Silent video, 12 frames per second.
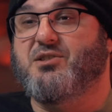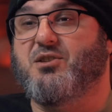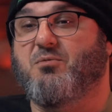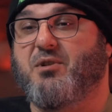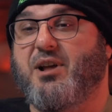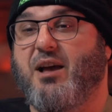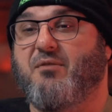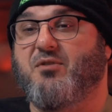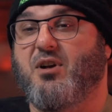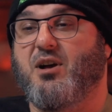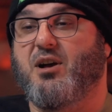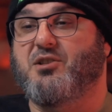So we have
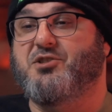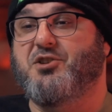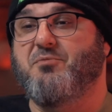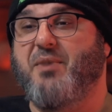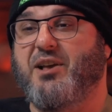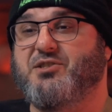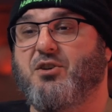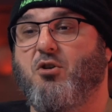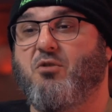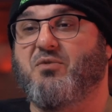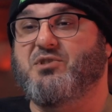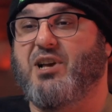2 Mesa
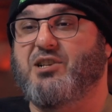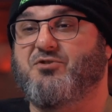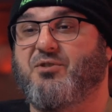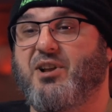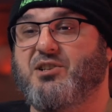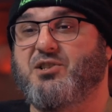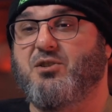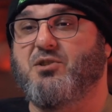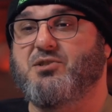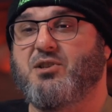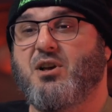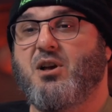oversized
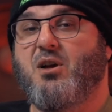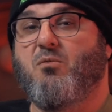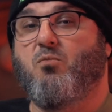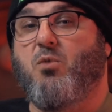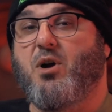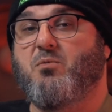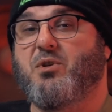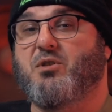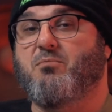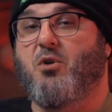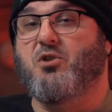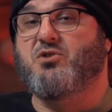traditionals, one with a
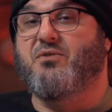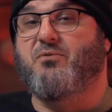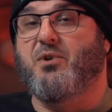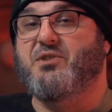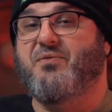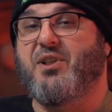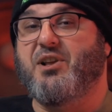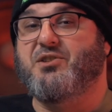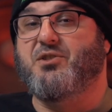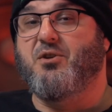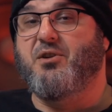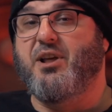Marshall Voice Vintage
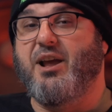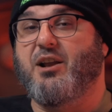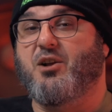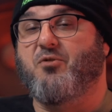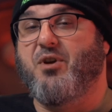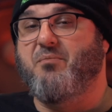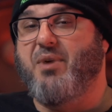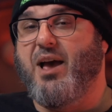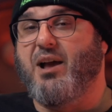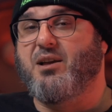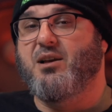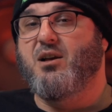30 and a creamback,